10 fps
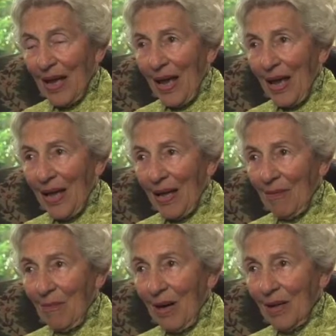
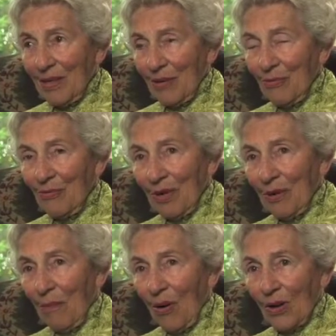And my dear
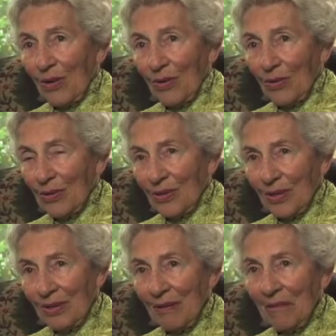friend Mark
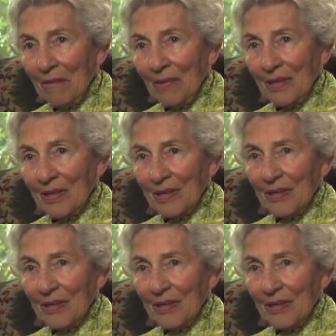Gunderson was